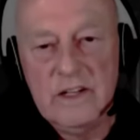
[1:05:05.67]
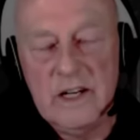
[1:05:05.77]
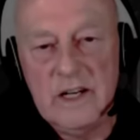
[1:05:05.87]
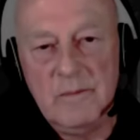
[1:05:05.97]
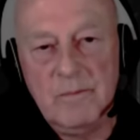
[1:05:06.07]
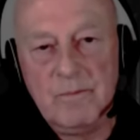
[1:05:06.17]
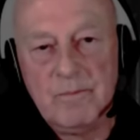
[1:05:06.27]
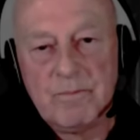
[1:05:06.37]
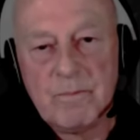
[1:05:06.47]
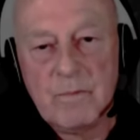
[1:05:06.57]

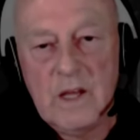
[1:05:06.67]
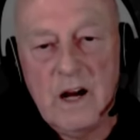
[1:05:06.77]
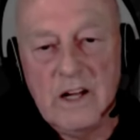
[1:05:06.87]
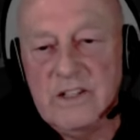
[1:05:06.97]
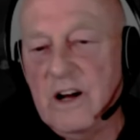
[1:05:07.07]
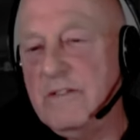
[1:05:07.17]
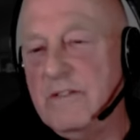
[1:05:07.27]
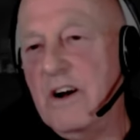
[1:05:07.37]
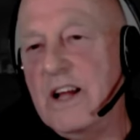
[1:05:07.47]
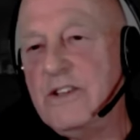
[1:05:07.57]

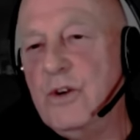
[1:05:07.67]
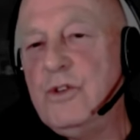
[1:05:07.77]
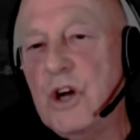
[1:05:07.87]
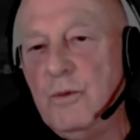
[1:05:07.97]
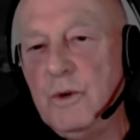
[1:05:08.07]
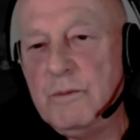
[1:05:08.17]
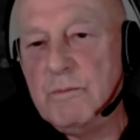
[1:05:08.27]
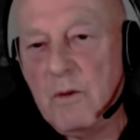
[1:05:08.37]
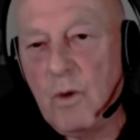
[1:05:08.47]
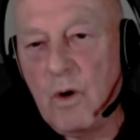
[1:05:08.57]
I do joke with
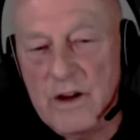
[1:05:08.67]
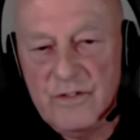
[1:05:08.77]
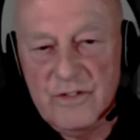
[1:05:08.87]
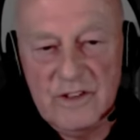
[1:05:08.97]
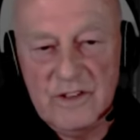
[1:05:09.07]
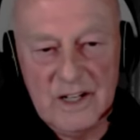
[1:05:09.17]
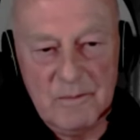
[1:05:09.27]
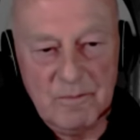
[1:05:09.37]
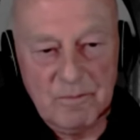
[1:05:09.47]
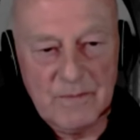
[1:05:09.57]
my wife,
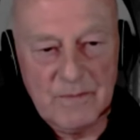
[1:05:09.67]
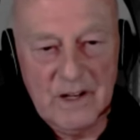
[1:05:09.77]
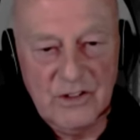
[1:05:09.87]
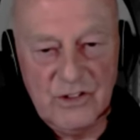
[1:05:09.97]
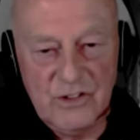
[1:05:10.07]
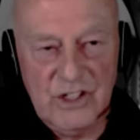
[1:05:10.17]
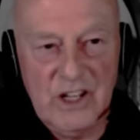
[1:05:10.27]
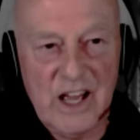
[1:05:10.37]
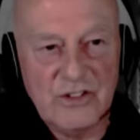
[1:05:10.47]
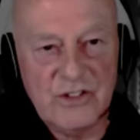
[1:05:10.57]
and she
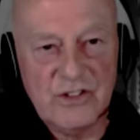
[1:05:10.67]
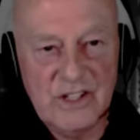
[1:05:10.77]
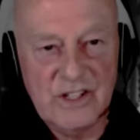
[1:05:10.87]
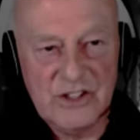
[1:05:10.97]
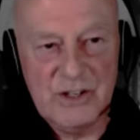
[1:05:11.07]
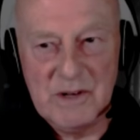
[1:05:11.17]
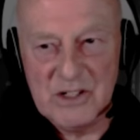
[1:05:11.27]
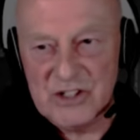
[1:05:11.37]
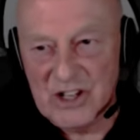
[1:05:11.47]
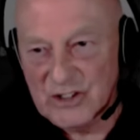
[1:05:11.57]
has a similar
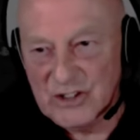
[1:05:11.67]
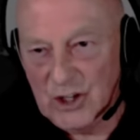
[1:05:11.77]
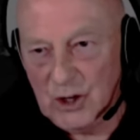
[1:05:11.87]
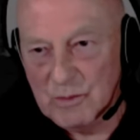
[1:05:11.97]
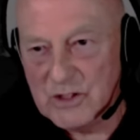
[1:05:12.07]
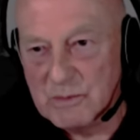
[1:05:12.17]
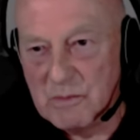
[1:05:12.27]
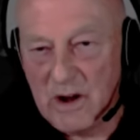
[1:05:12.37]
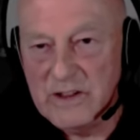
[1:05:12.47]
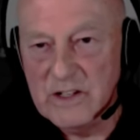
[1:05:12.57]
sense of humor to
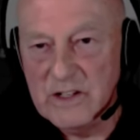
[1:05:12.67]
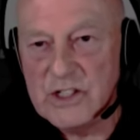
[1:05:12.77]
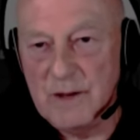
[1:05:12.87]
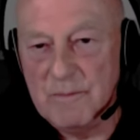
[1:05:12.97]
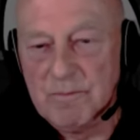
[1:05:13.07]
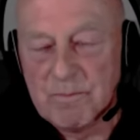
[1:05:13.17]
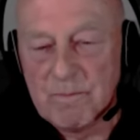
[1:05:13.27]
mine, that